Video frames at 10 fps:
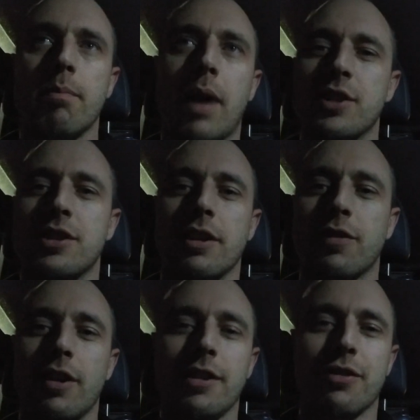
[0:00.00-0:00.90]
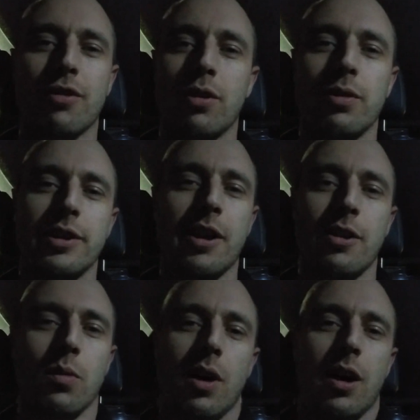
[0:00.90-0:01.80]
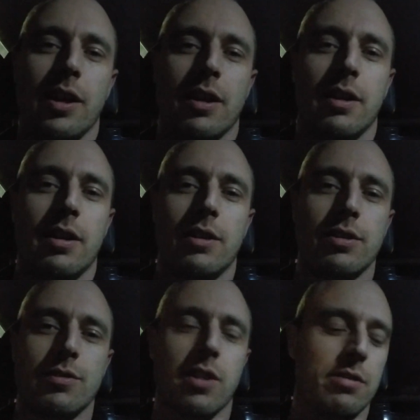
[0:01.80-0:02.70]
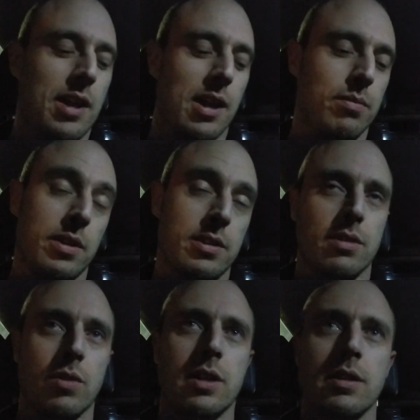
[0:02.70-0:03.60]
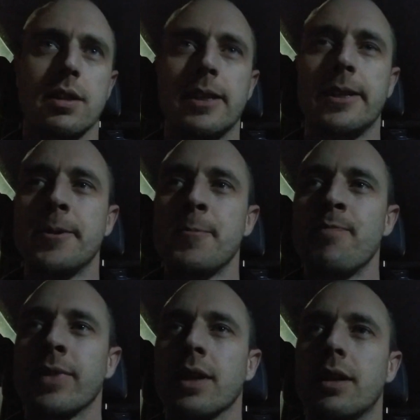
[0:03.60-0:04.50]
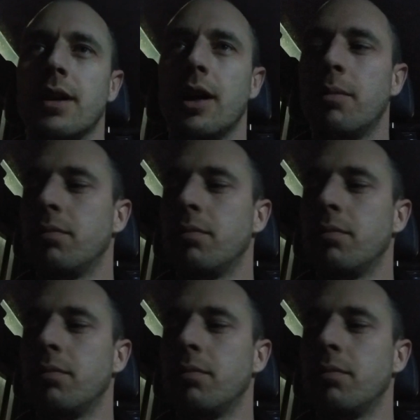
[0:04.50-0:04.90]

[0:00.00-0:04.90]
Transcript: mashing your foot in the throttle and you don't know why you slow down, but it's the wind. My